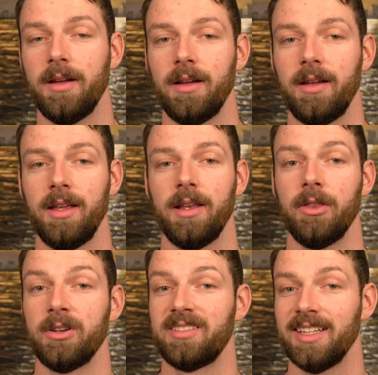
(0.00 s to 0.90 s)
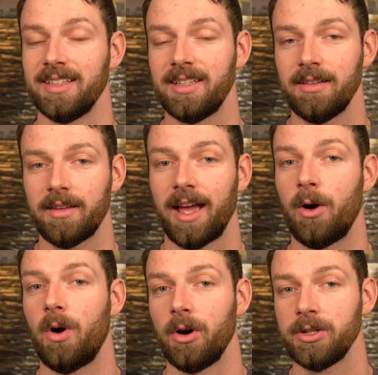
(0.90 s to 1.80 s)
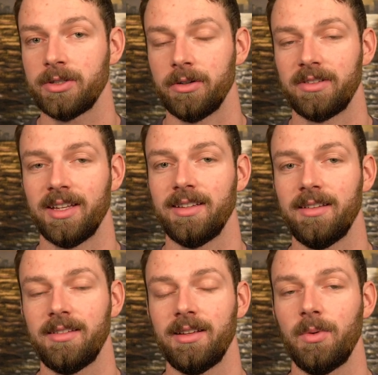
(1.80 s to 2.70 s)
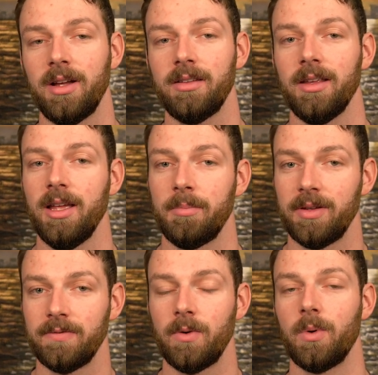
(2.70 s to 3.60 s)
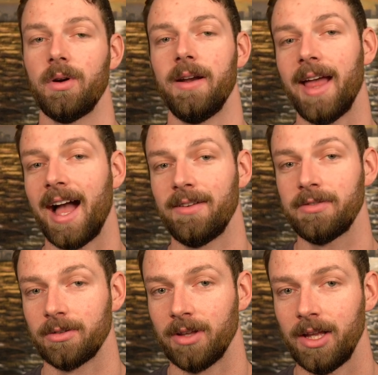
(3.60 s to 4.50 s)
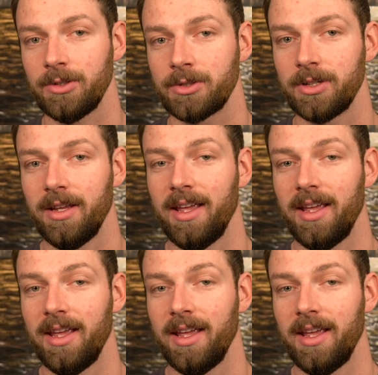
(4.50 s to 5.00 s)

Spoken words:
and their sentence, how harsh their sentencing was before and after lunch.